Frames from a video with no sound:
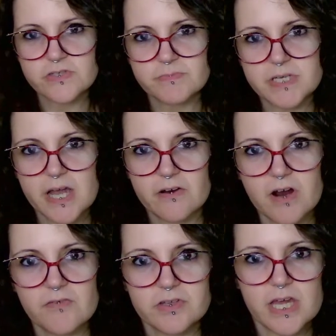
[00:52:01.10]
some tiger
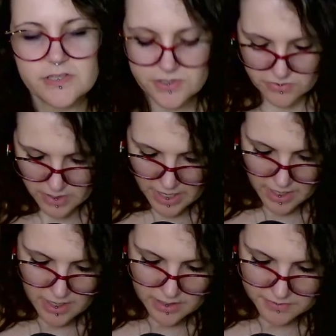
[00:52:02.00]
eye for that too.
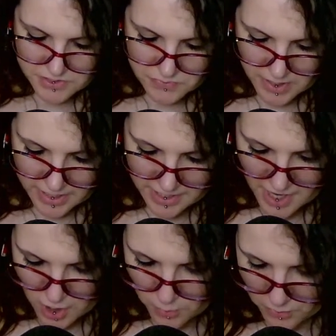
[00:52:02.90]
This one can
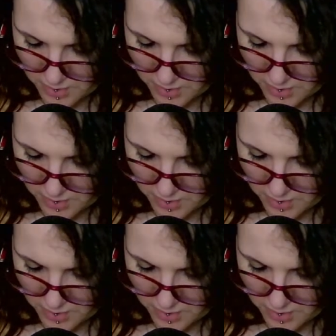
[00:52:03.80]
help